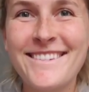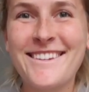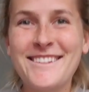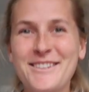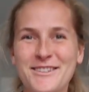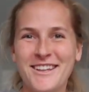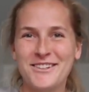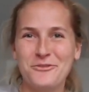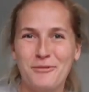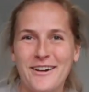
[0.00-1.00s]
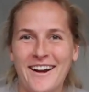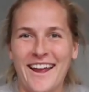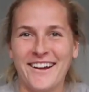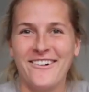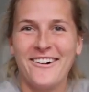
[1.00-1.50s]
This is such a weird
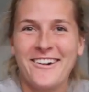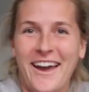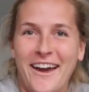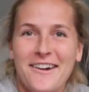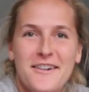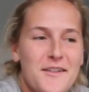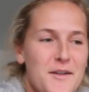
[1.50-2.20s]
angle. Okay,